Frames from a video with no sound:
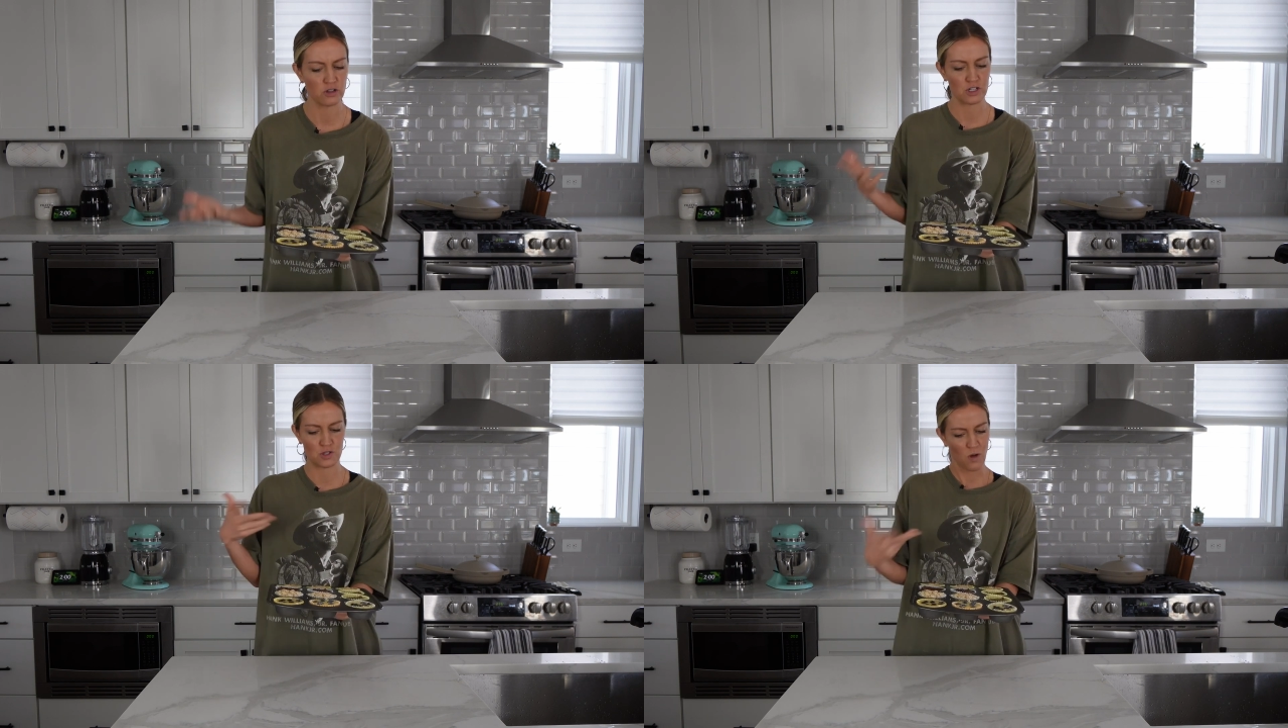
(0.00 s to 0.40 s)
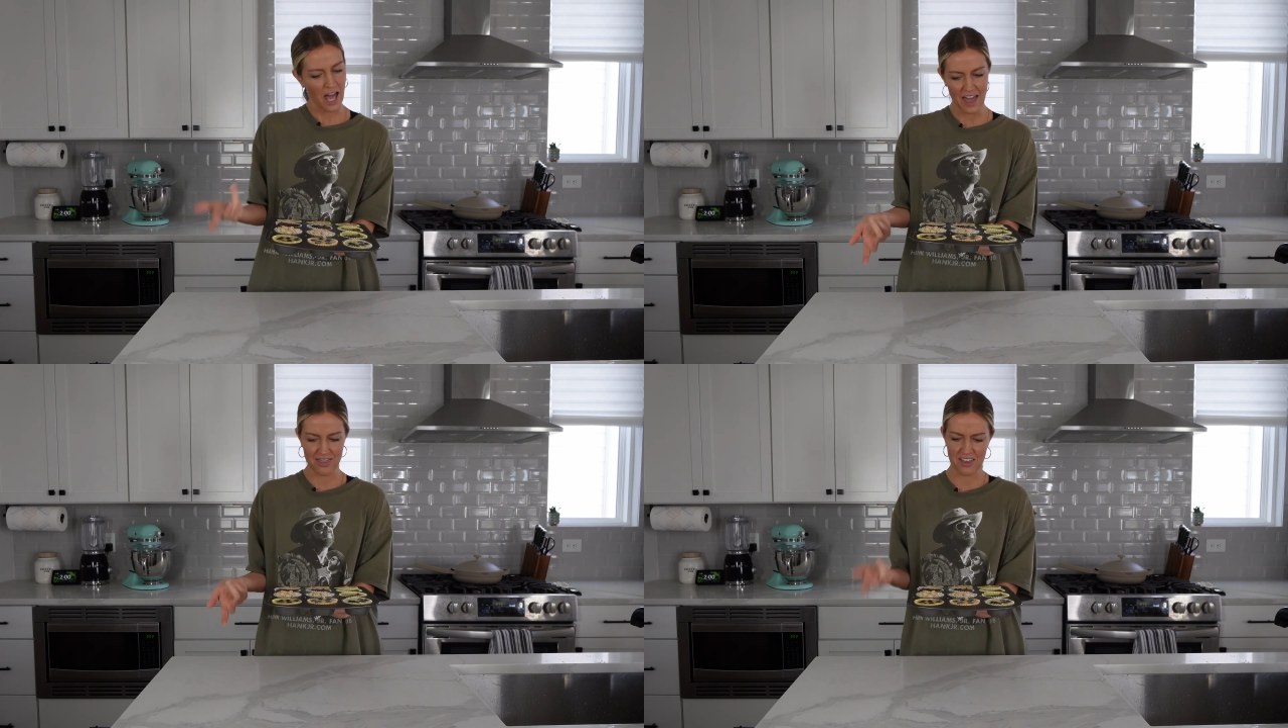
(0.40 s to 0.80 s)
which is
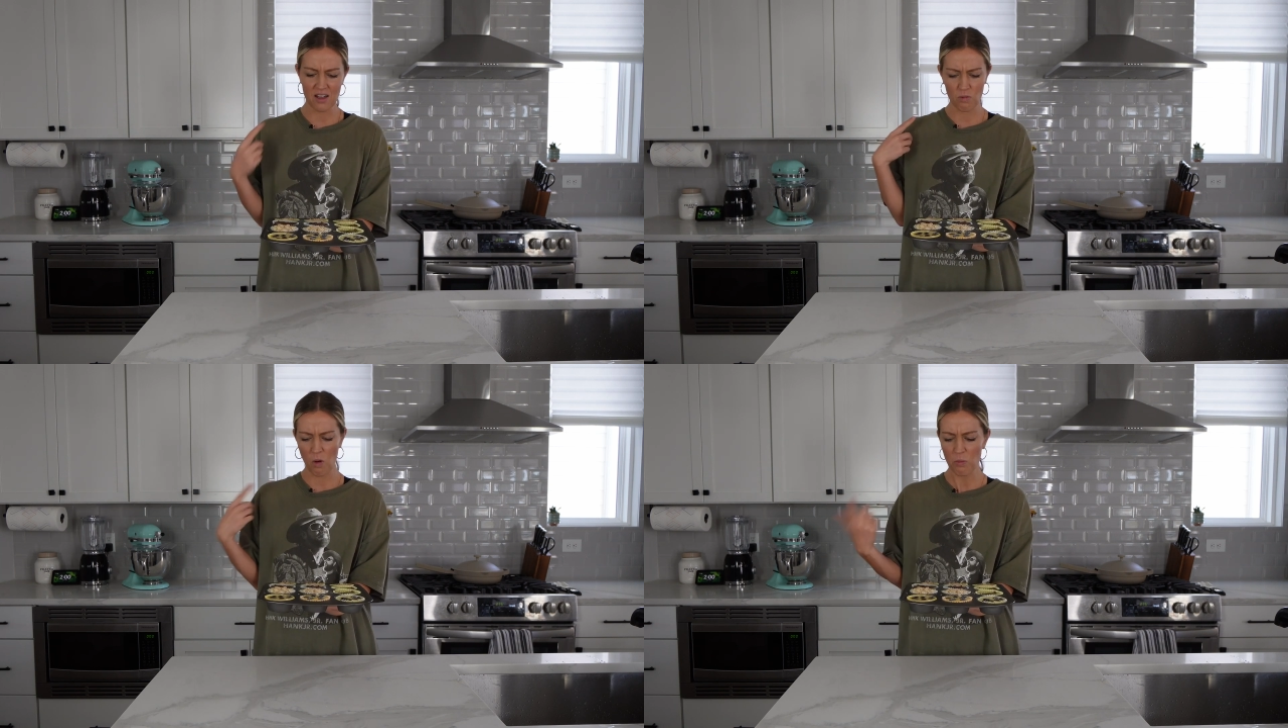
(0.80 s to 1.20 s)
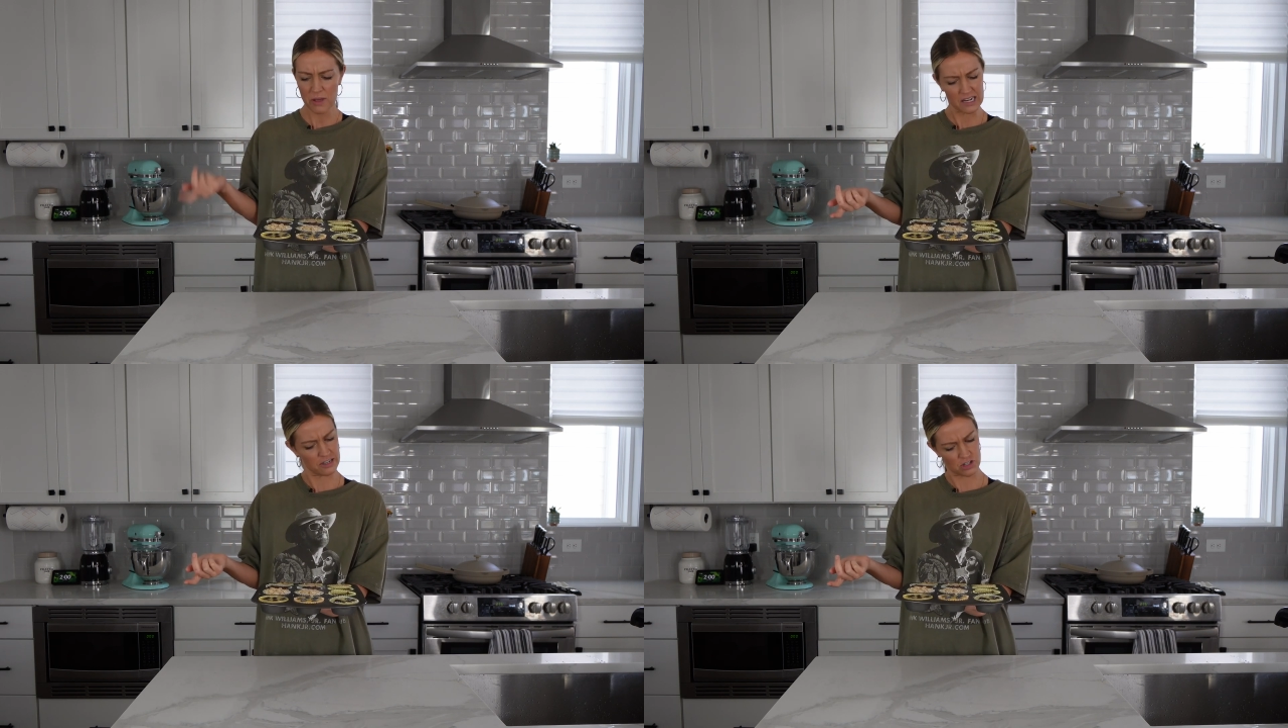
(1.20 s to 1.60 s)
why I think it won't
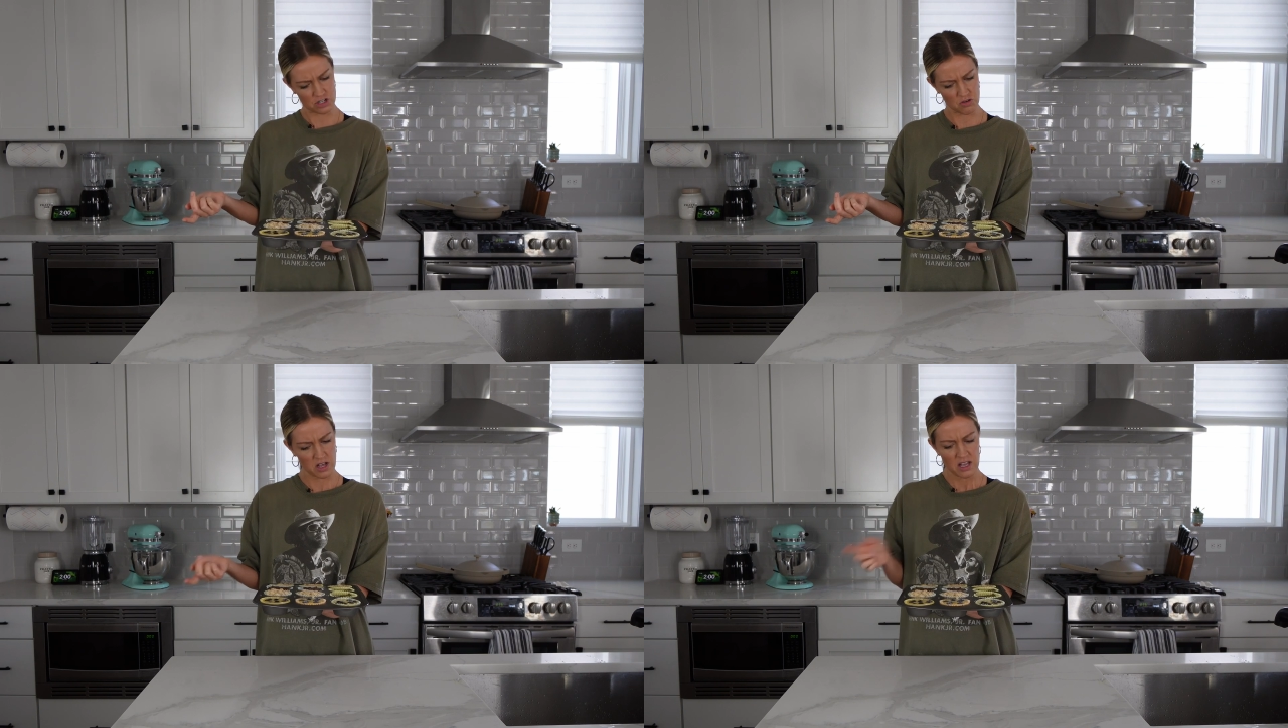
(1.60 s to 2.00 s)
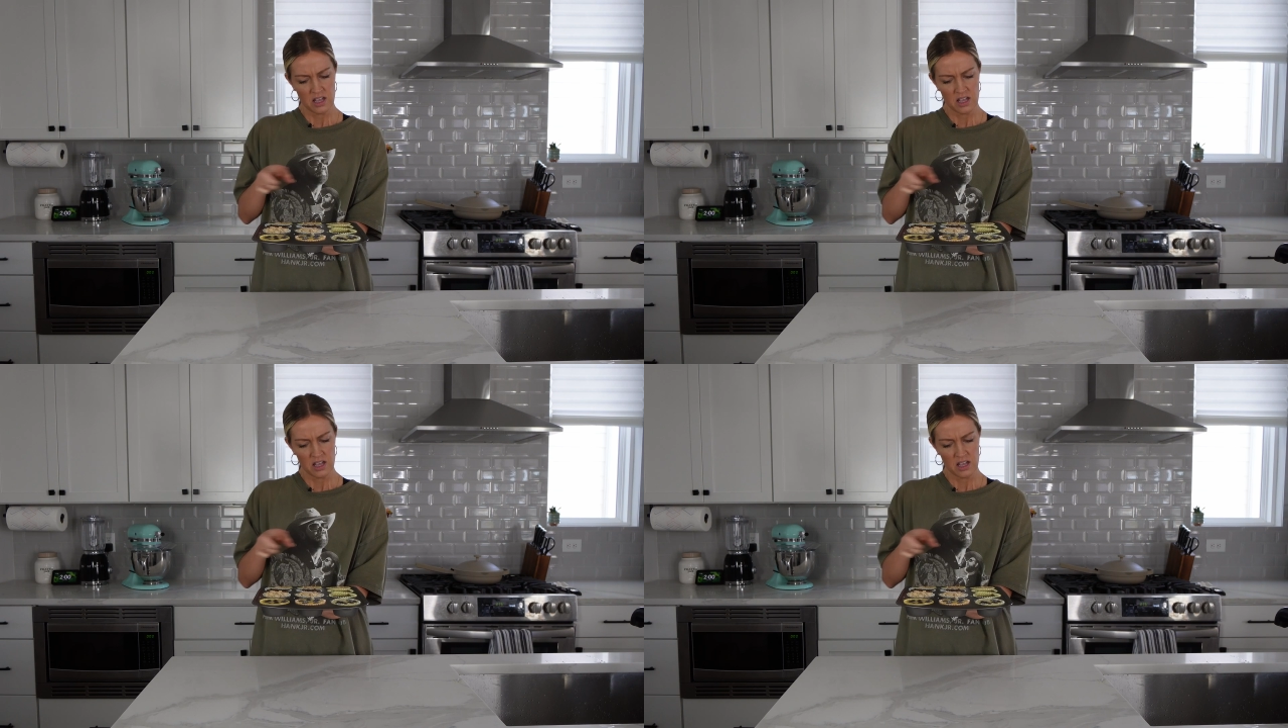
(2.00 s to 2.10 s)
be an issue